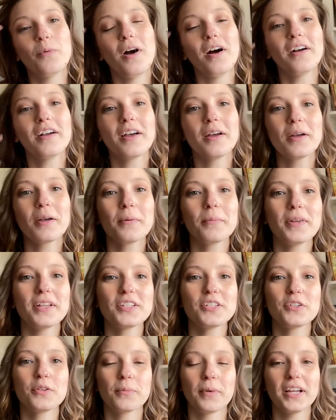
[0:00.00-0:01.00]
Welcome
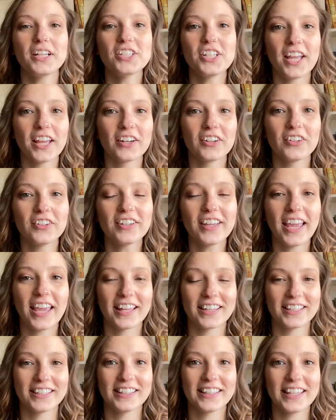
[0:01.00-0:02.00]
to my channel,
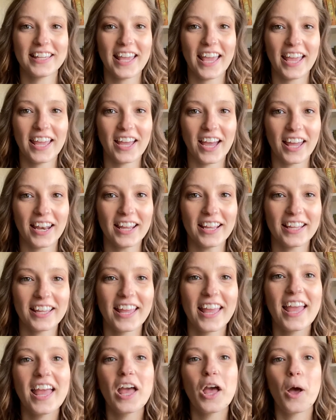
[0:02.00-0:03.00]
Candidly
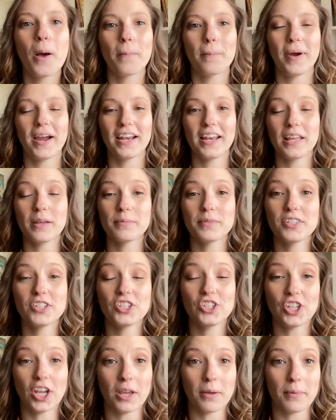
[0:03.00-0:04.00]
Chaotic. My name is
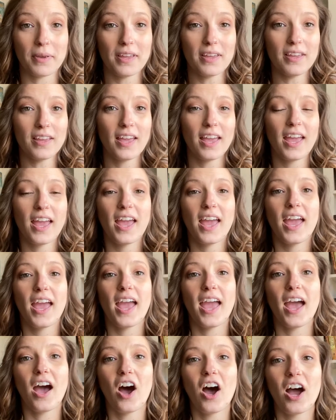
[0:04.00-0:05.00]
Jamie.
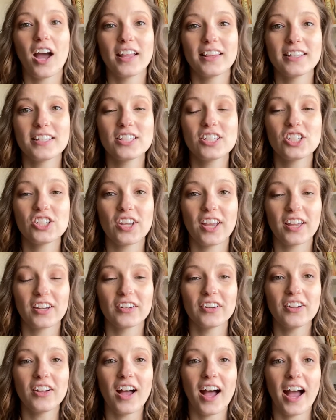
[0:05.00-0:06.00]
On this
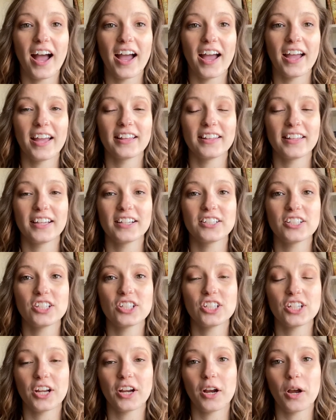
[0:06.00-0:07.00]
channel, I like to
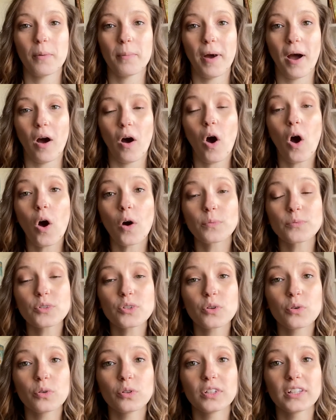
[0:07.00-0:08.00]
share about
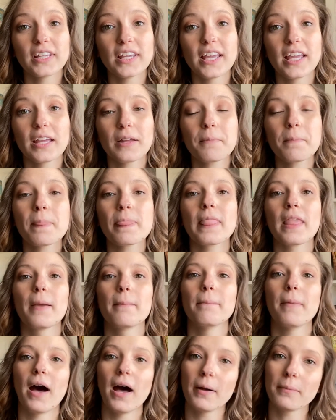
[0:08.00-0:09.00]
homeschooling,
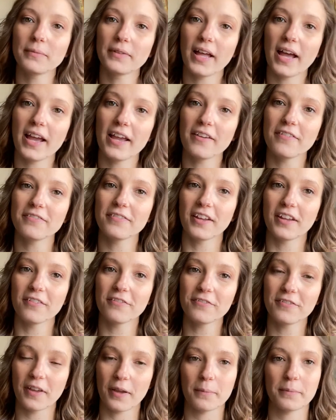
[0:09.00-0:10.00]
mom life,
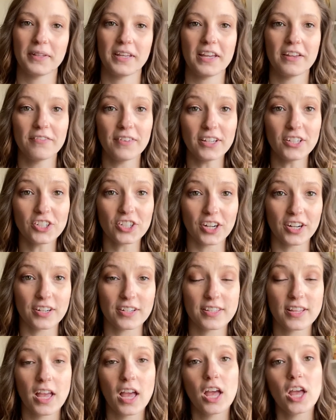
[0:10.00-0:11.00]
and family
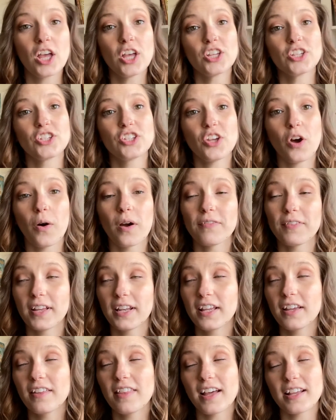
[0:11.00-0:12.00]
adventures. So if
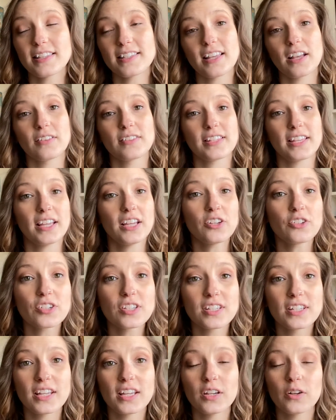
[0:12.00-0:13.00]
any of that sounds
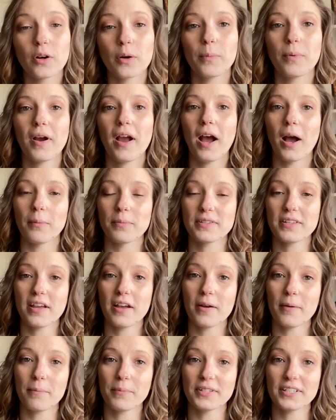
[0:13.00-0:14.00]
interesting or perhaps
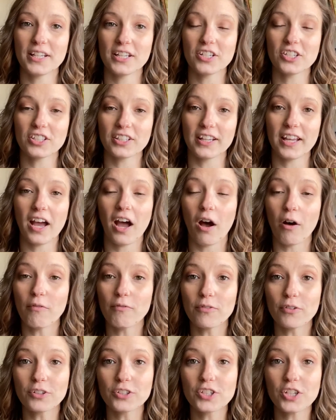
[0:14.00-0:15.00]
potentially
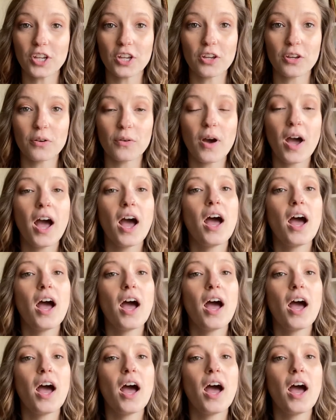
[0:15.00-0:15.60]
helpful to you,